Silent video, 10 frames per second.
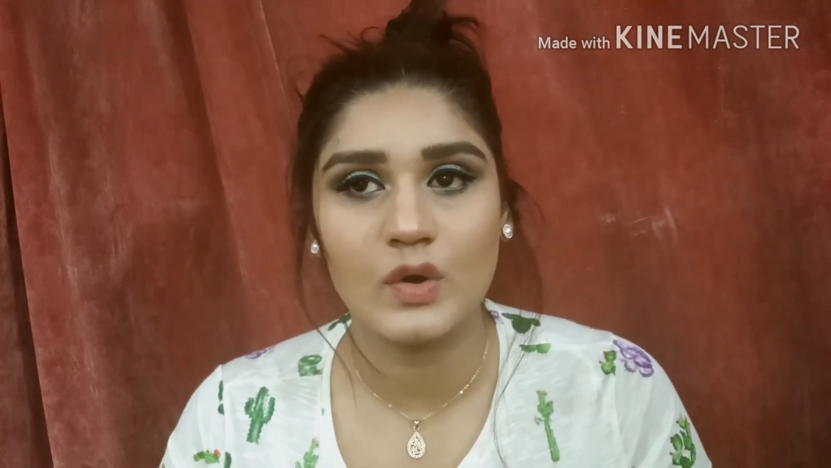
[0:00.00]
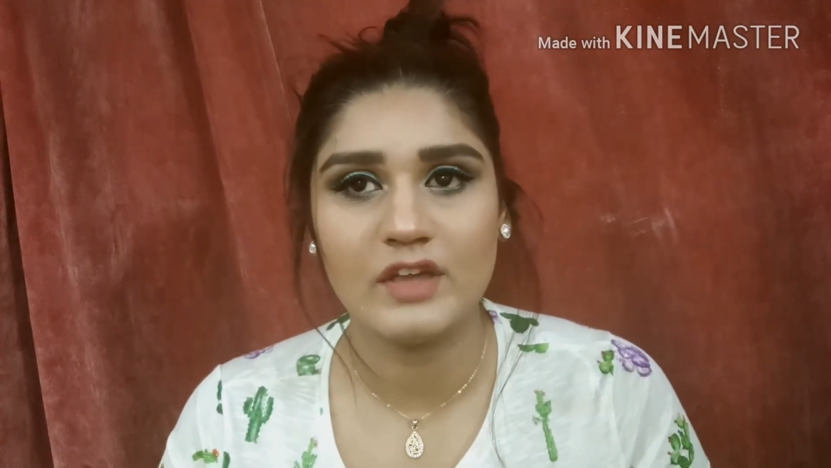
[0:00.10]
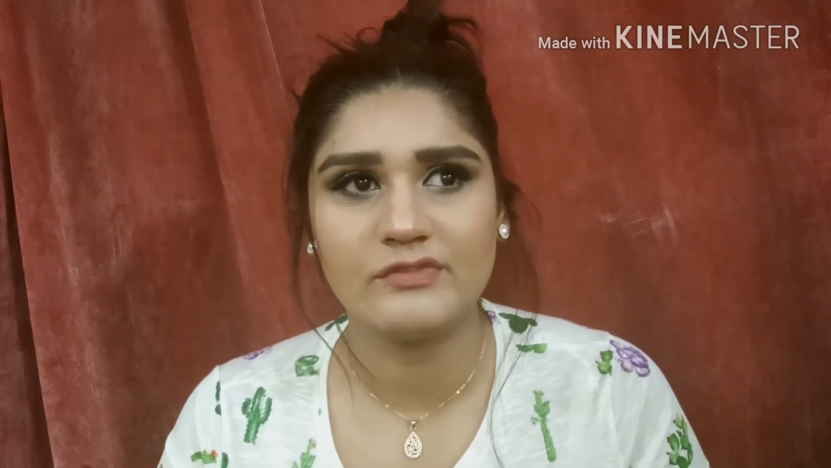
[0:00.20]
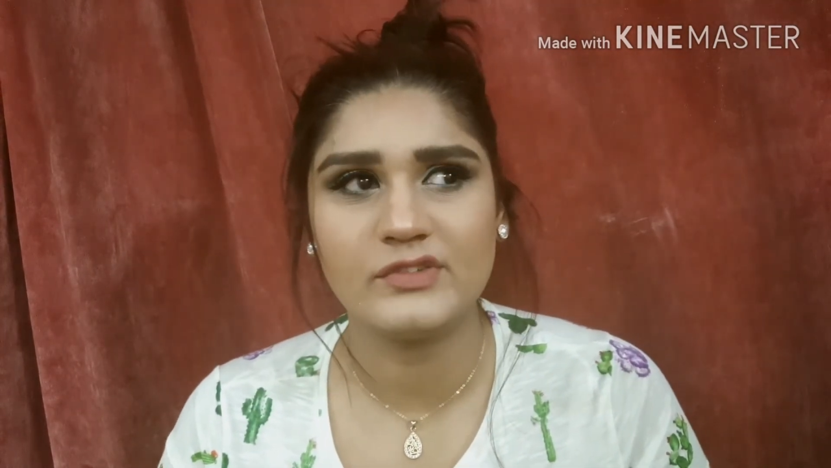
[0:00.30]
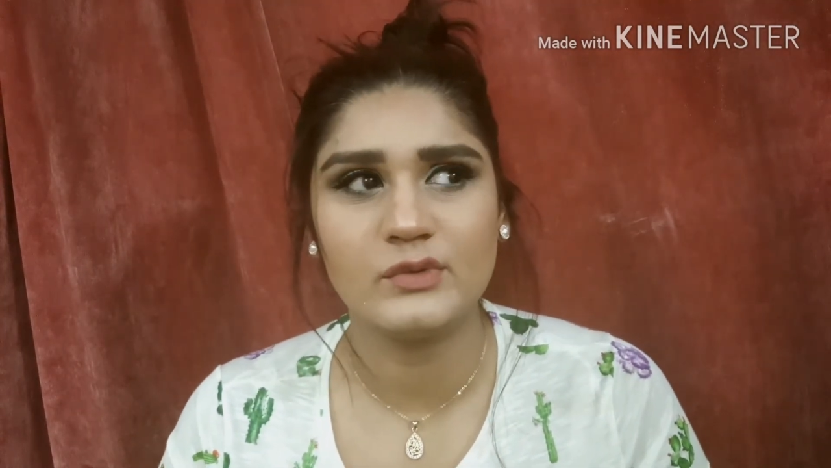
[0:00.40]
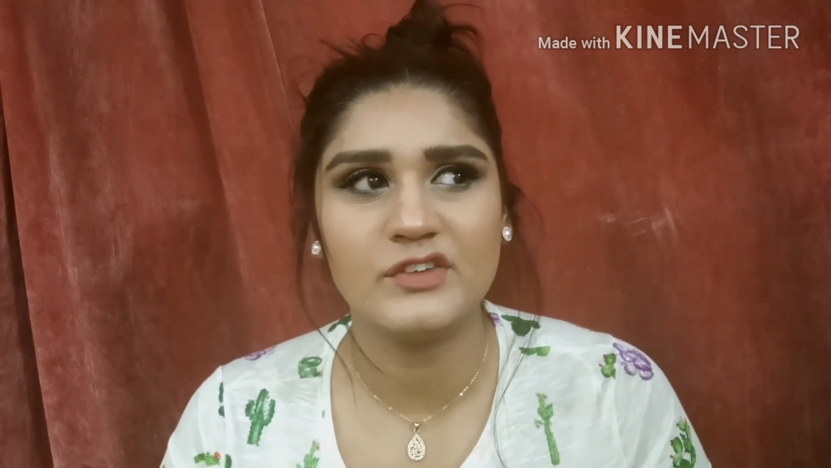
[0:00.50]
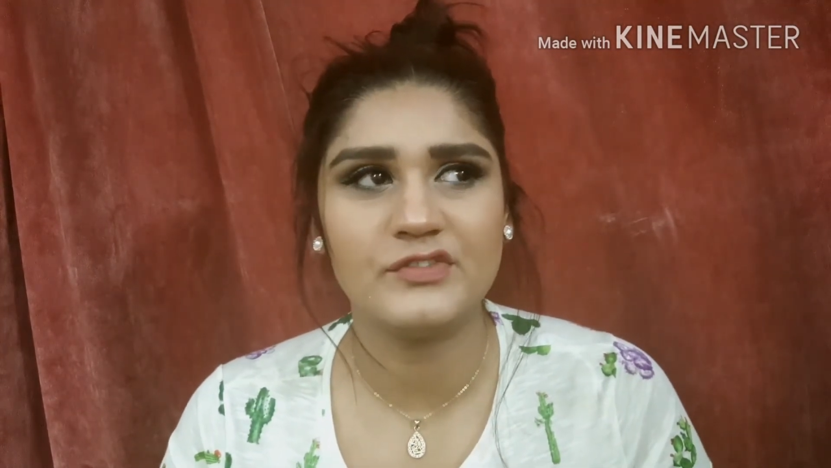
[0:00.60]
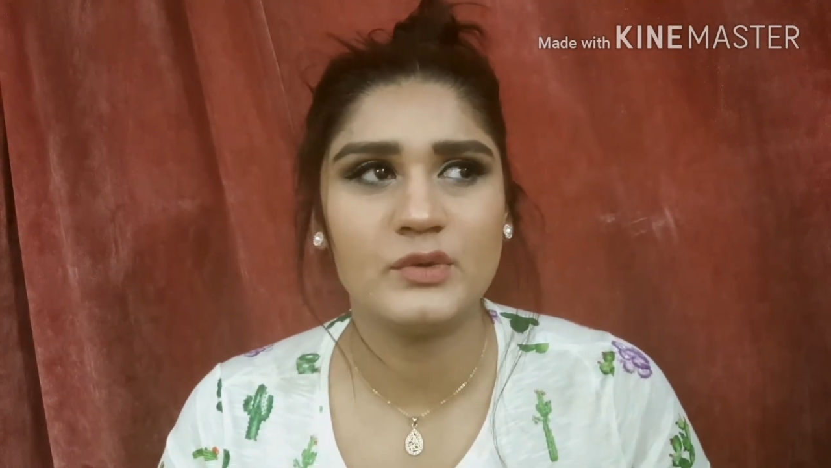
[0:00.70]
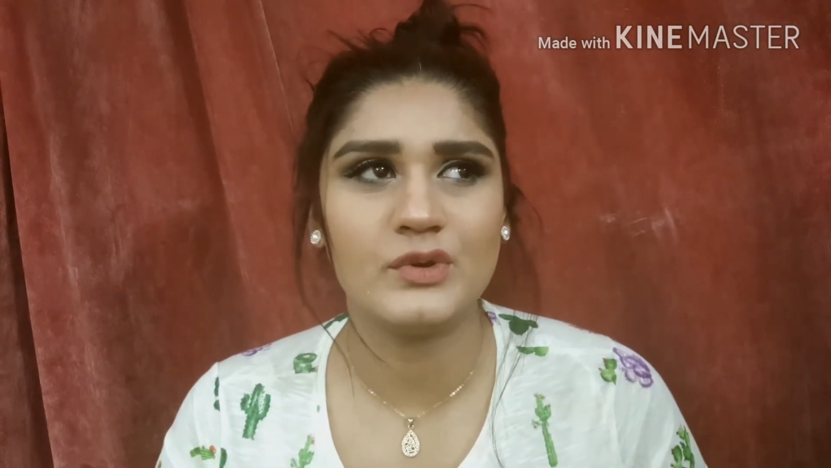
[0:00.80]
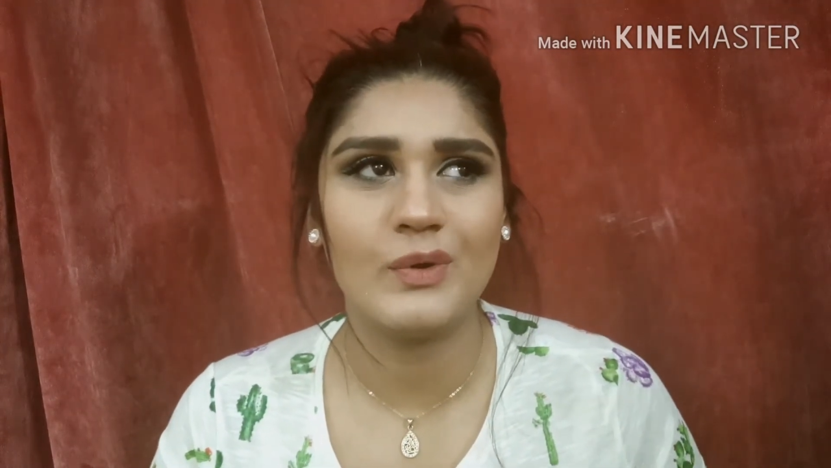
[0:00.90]

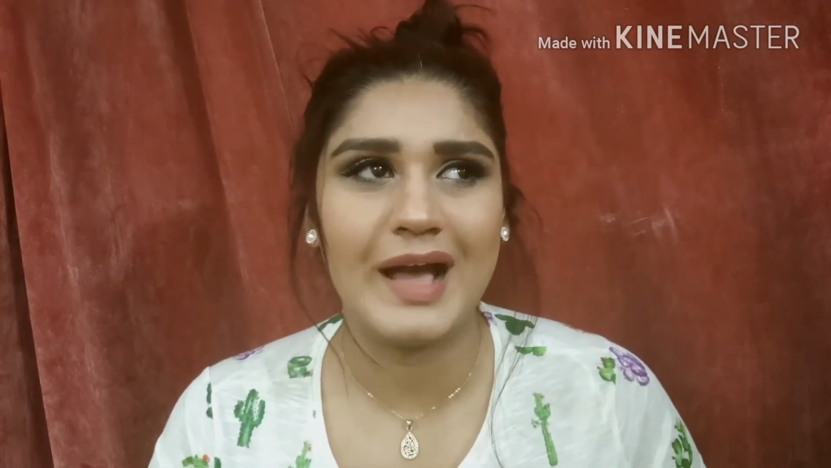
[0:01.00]
if you know,